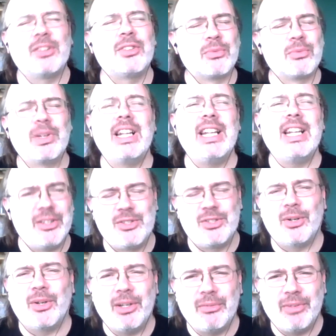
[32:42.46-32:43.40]
really
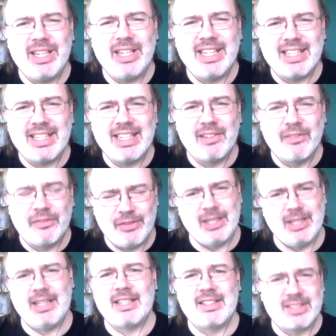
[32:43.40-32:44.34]
enjoy reading it, and they'll
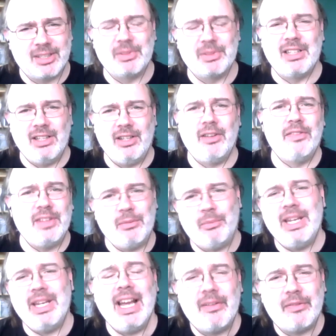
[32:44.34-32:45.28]
feel like some of the love that
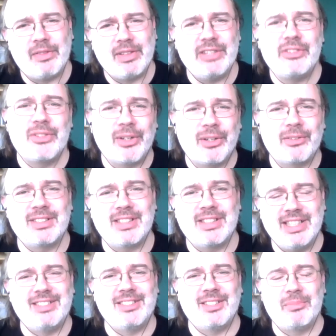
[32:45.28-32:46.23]
we have for these genres
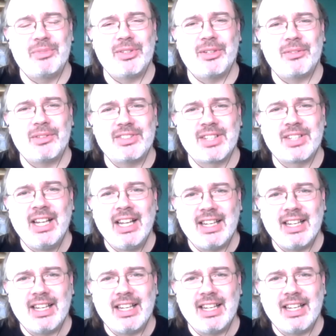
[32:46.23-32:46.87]
and these subgenres,